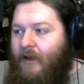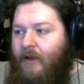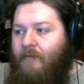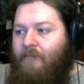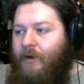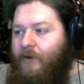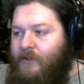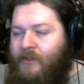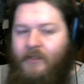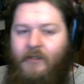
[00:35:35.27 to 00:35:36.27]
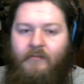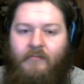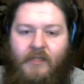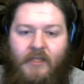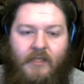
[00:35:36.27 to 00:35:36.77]
most
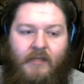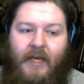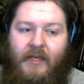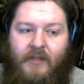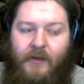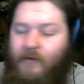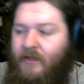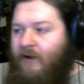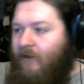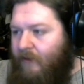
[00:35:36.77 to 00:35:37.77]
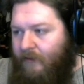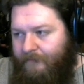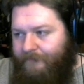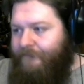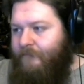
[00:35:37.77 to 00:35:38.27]
like 2 a turn,
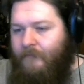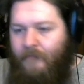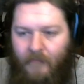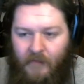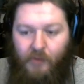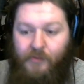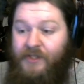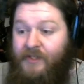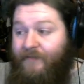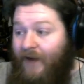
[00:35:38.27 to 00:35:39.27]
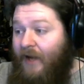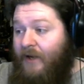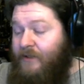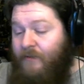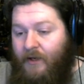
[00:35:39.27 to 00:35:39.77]
which is fine
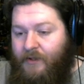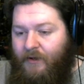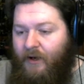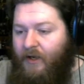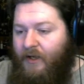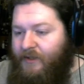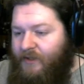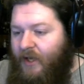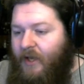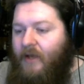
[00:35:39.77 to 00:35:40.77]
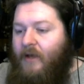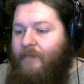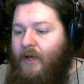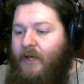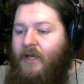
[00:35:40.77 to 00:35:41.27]
considering how strong it is.
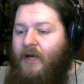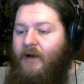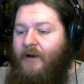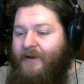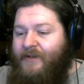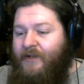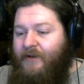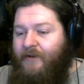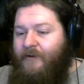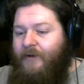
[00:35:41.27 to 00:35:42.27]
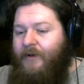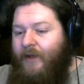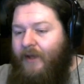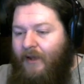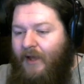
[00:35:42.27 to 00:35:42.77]
But he also
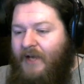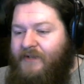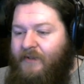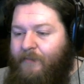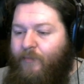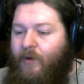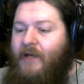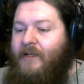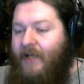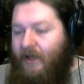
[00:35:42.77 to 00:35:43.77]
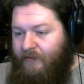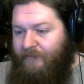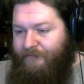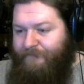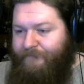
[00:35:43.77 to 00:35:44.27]
has the
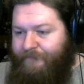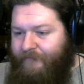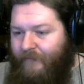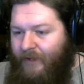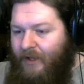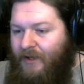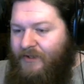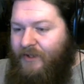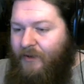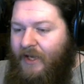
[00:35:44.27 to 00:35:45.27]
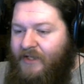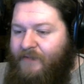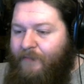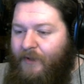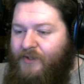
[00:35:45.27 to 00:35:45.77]
breakdown, so he gets
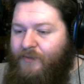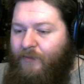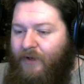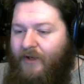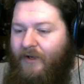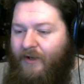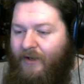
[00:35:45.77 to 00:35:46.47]
+1.